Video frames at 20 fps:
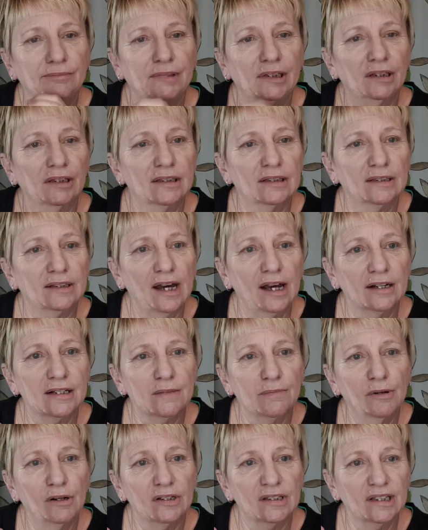little dark
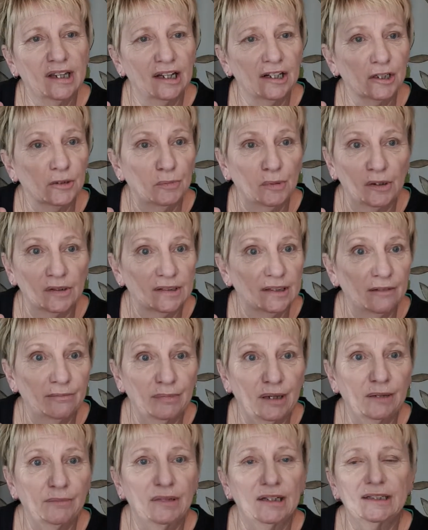spots, age spots and
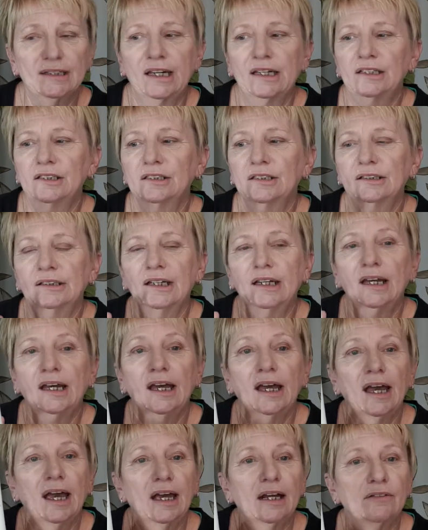pigmentation.
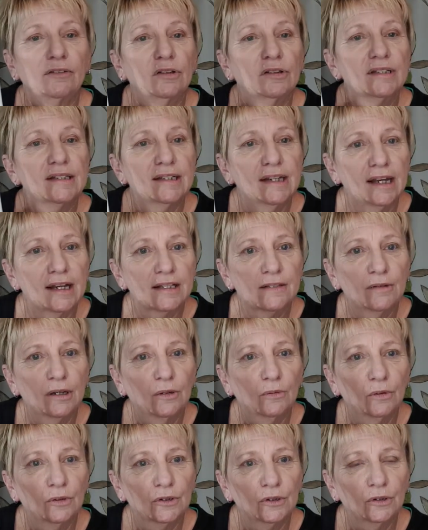And of course next week
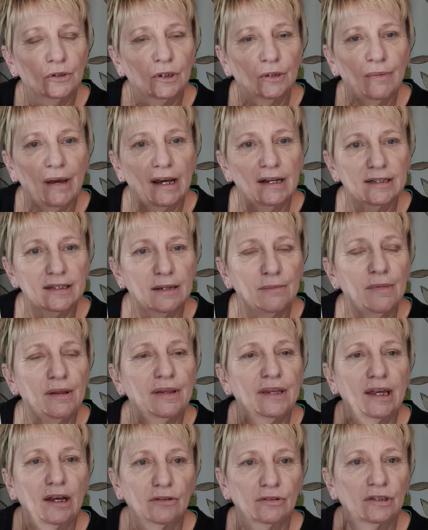we'll talk about some of
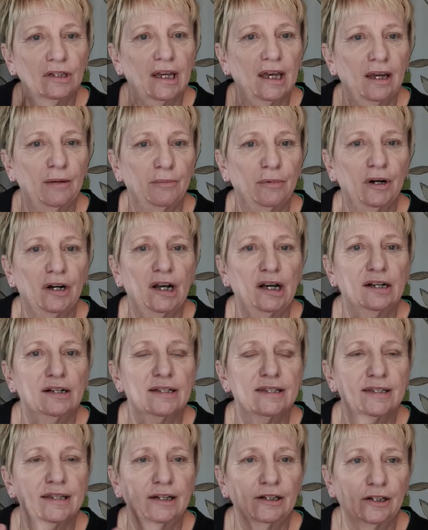the Ultra Care
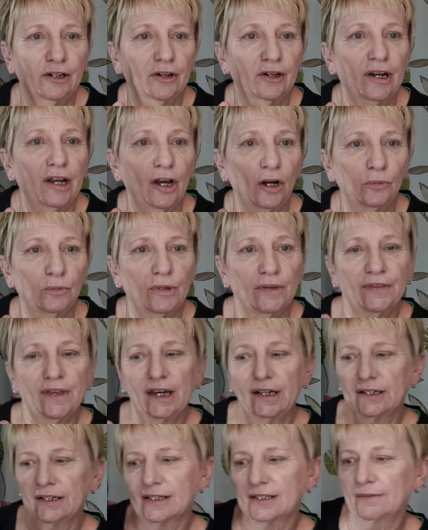products that are going to help with
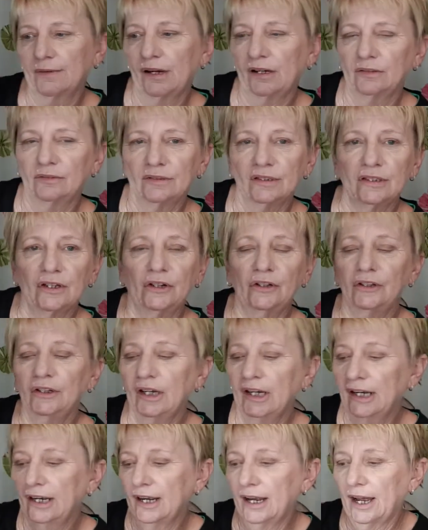that as well. So
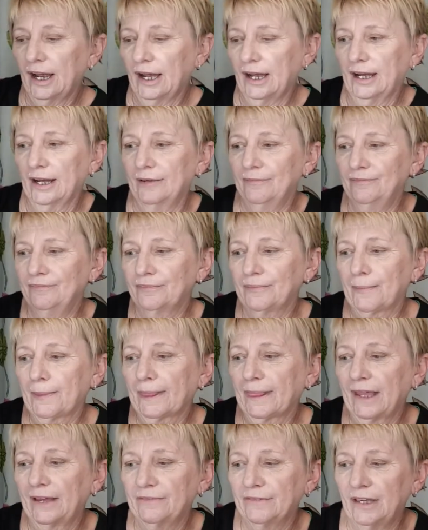
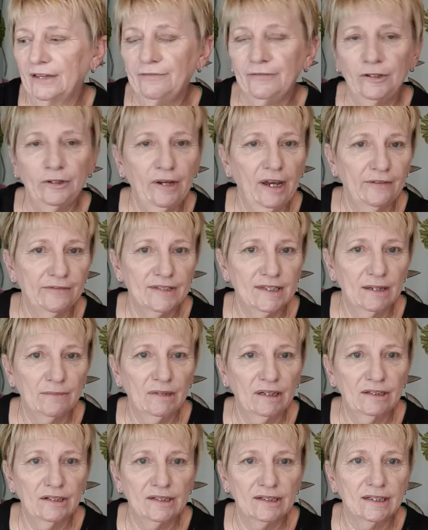if you have
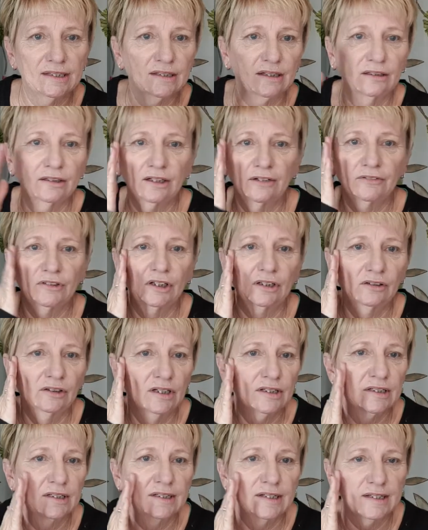someone who says, oh look, I've got
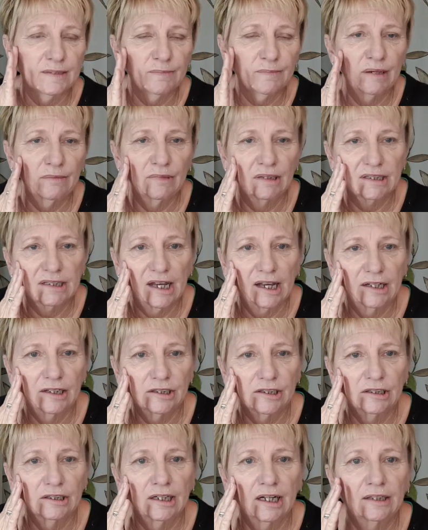lots of this
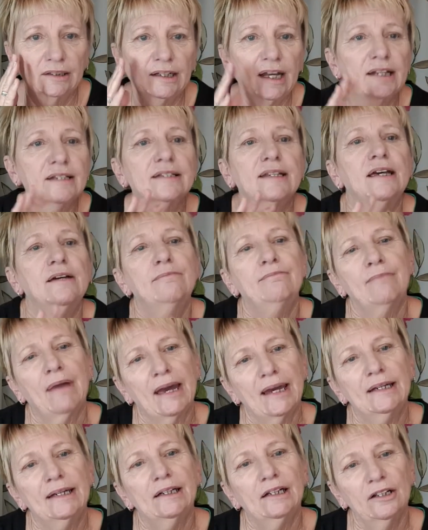pigmentation, and that's their
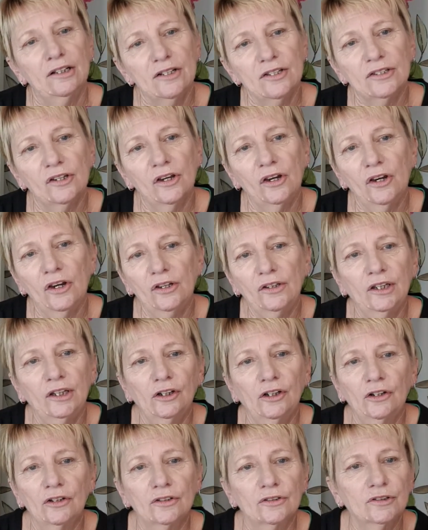main concern, they're
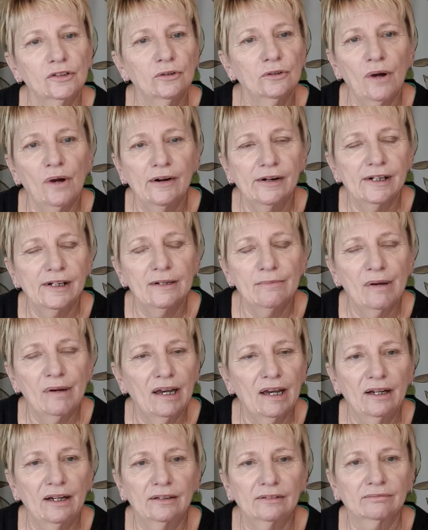not too worried
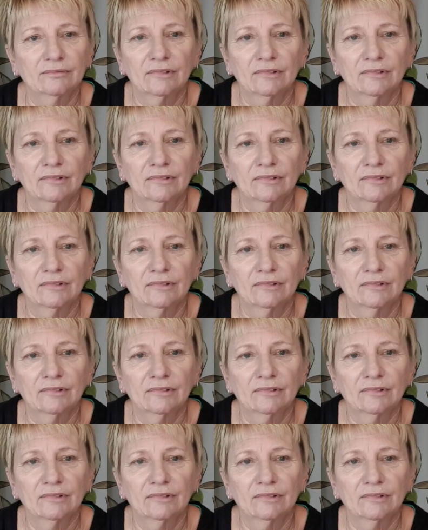about